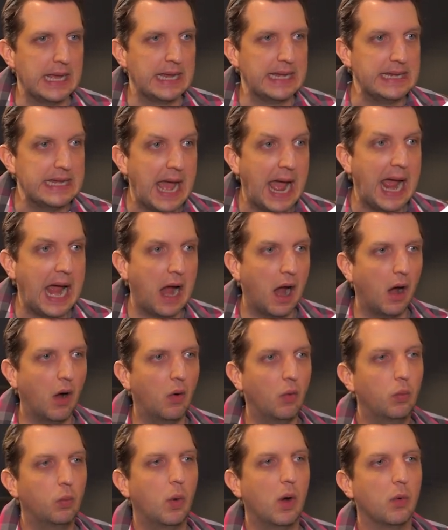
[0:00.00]

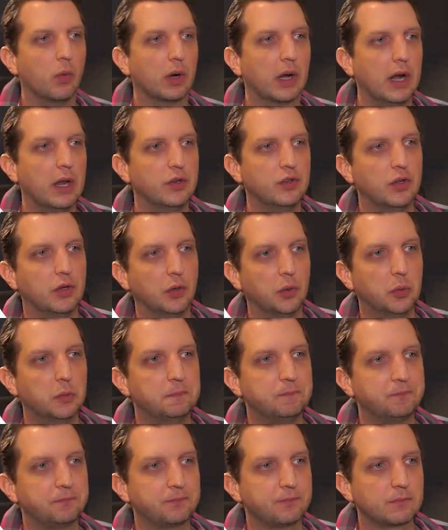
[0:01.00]
Now what we're going to do
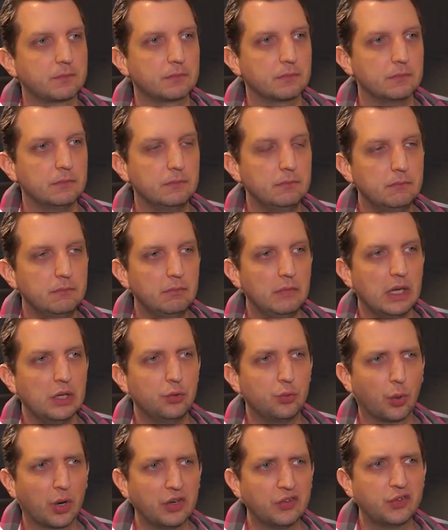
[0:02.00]

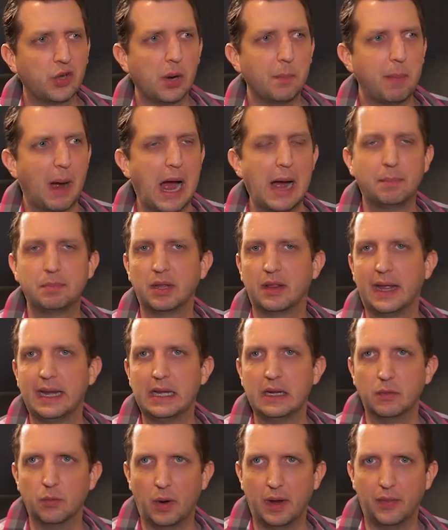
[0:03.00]
is we're going to start
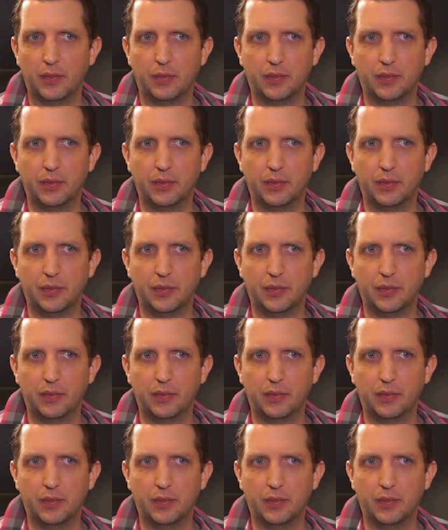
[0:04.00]
populating with